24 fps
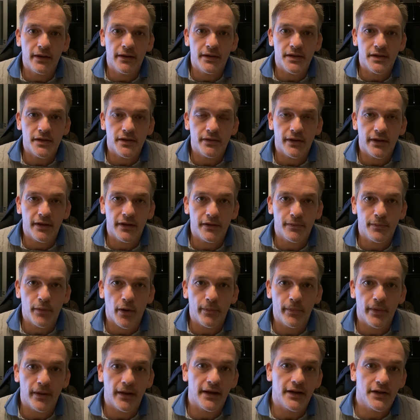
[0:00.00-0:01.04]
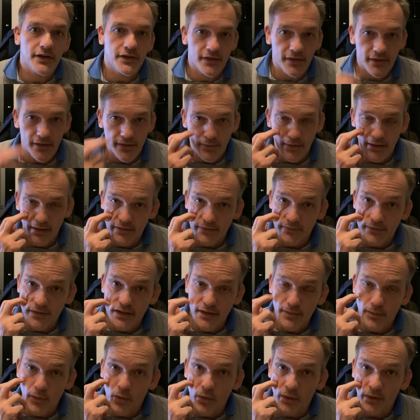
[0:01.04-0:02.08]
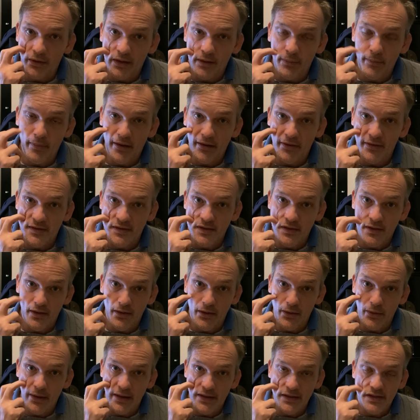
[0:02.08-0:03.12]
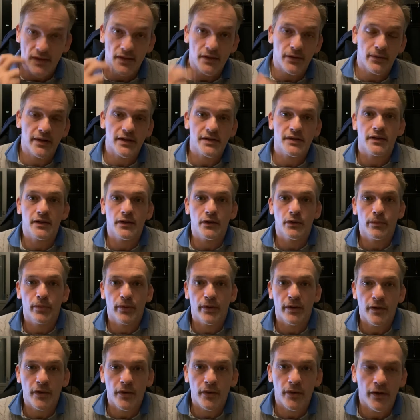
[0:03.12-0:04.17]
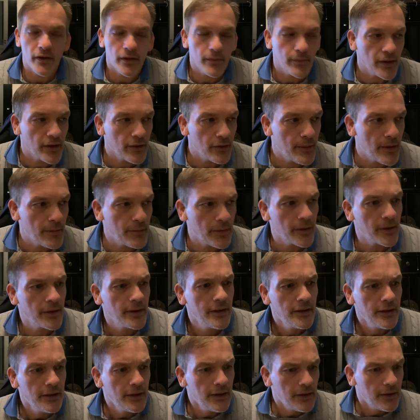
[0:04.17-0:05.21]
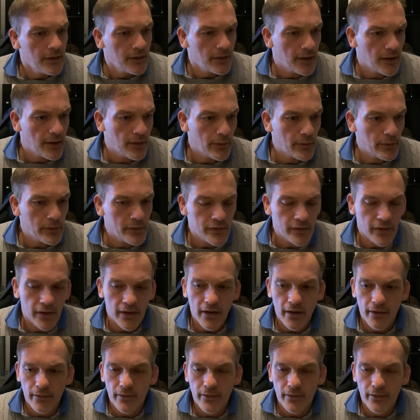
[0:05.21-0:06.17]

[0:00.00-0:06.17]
considering its population is relatively small in comparison to the US and the rest of the European Union. But I remember when we were doing our